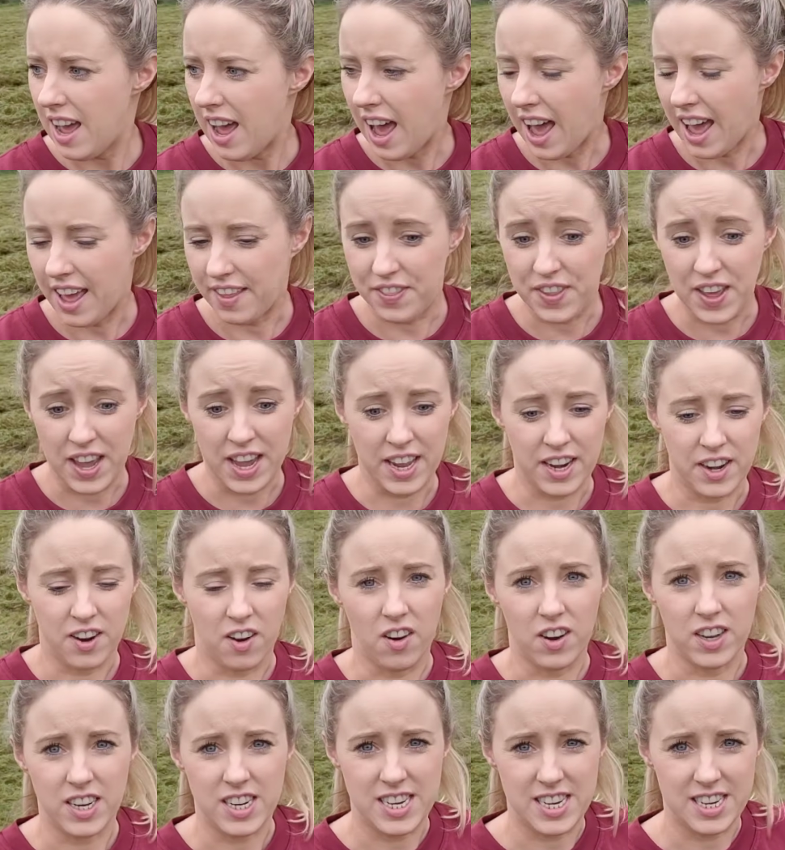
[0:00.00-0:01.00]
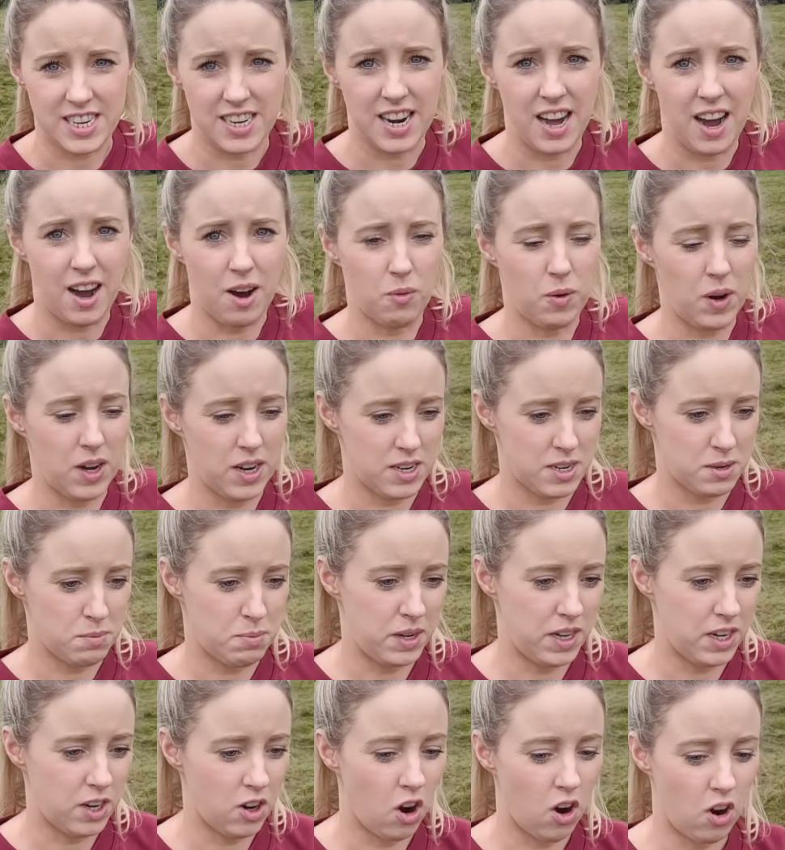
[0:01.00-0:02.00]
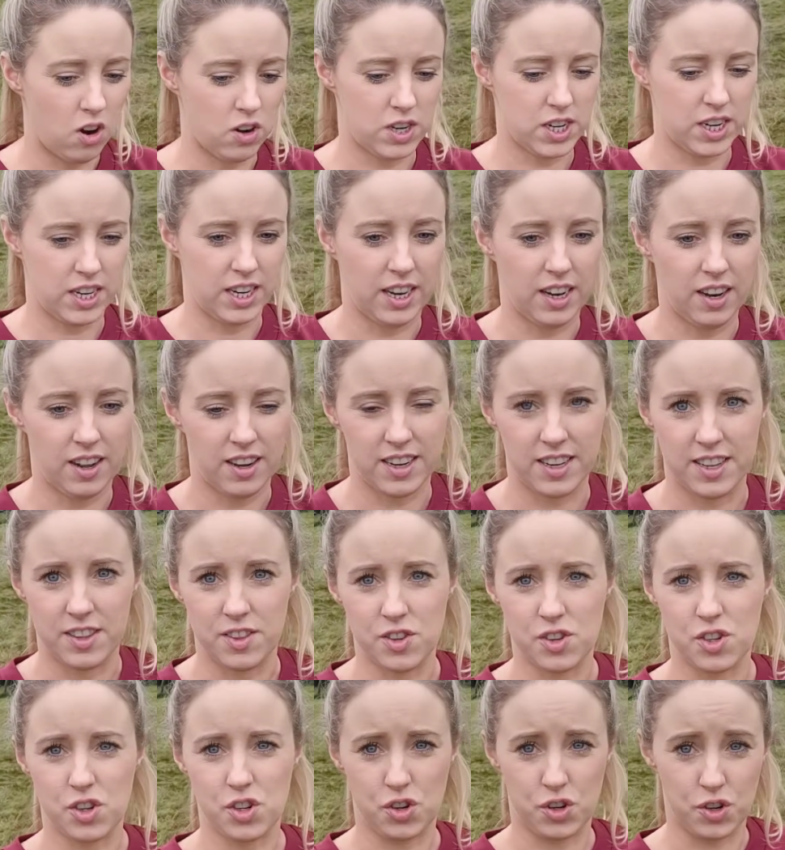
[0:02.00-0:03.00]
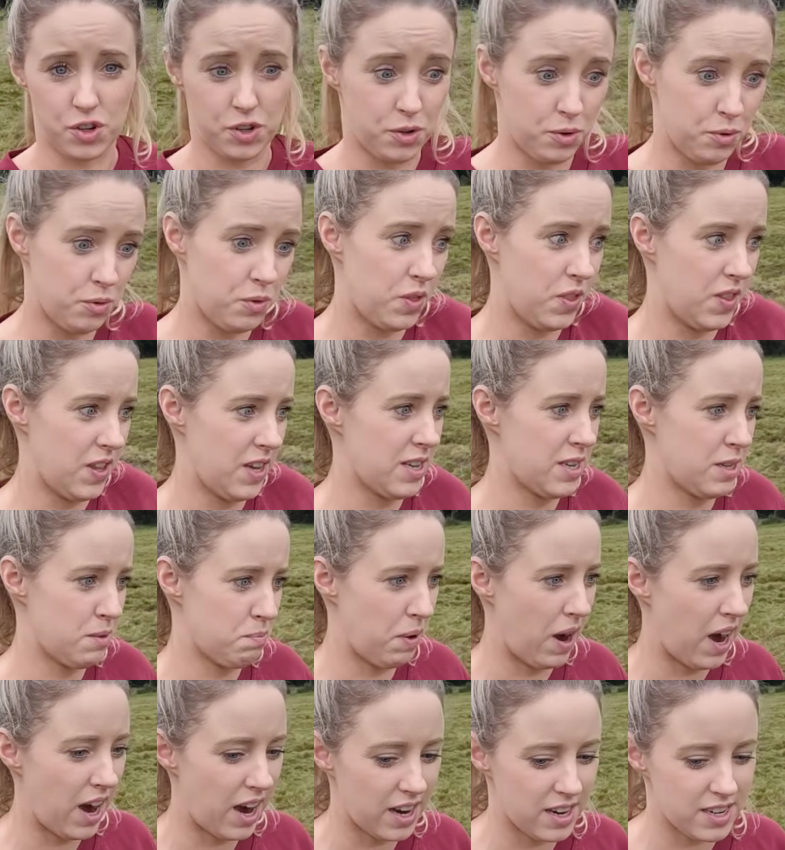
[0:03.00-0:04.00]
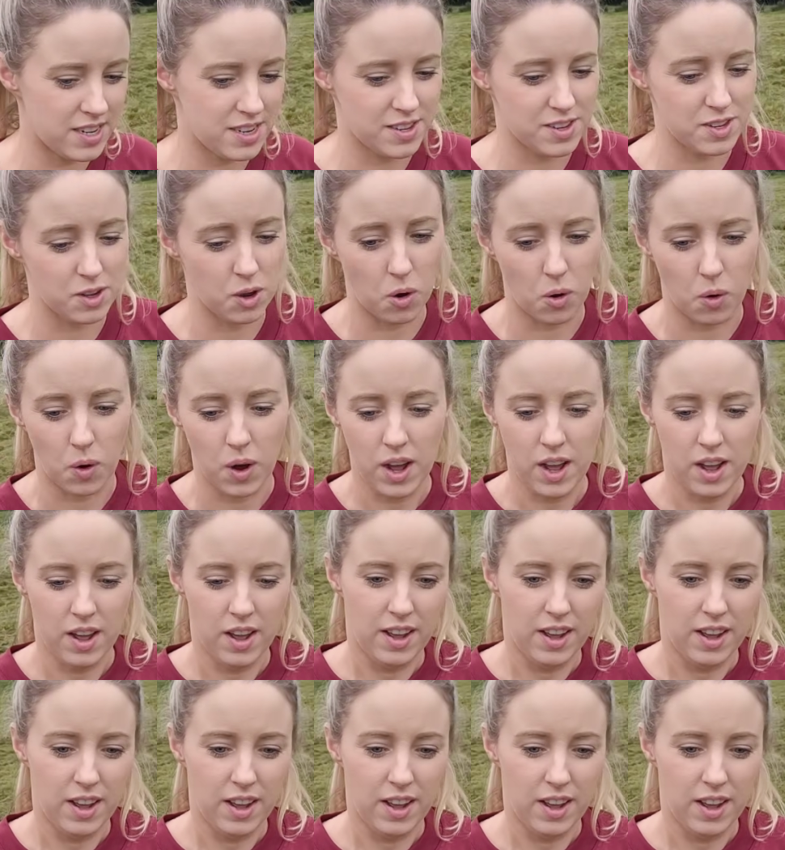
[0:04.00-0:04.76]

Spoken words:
And then I did not want to be cutting lines through this part, so